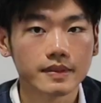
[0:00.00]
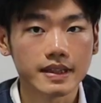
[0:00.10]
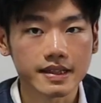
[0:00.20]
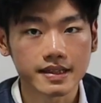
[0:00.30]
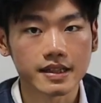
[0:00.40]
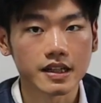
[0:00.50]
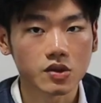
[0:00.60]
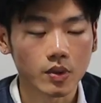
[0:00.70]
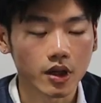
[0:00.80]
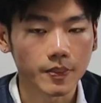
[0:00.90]
this year
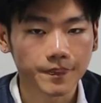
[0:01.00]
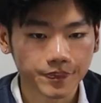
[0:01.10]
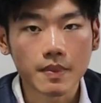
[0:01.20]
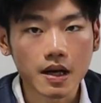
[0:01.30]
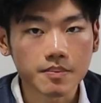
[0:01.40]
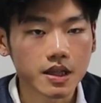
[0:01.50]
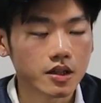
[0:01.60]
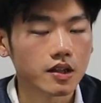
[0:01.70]
as well. My meat